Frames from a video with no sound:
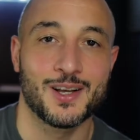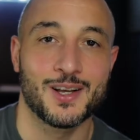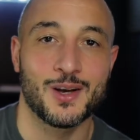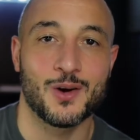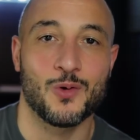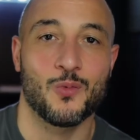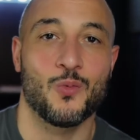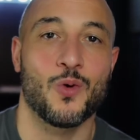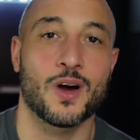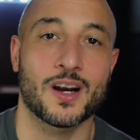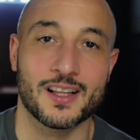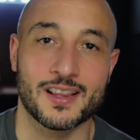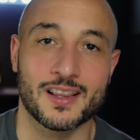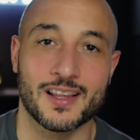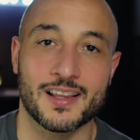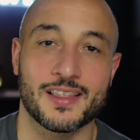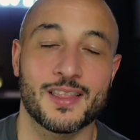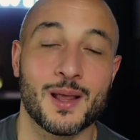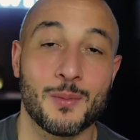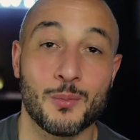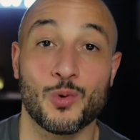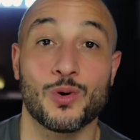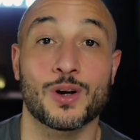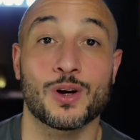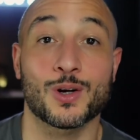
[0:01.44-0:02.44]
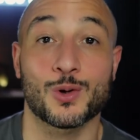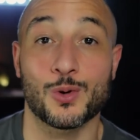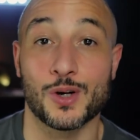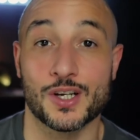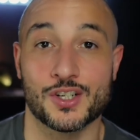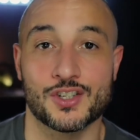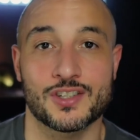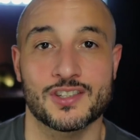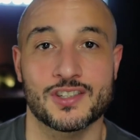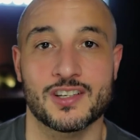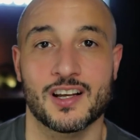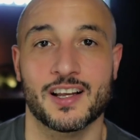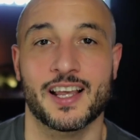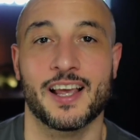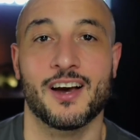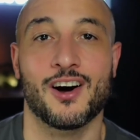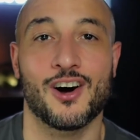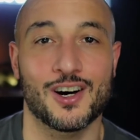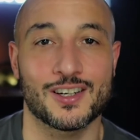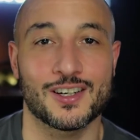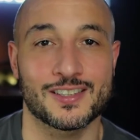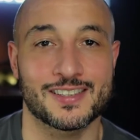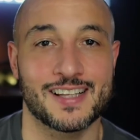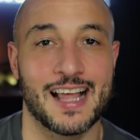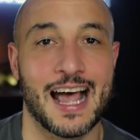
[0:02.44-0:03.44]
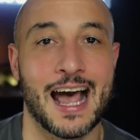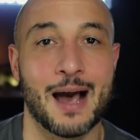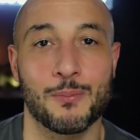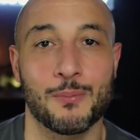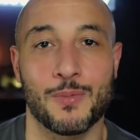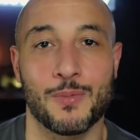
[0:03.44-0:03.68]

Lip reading: One of the number one questions I get asked at my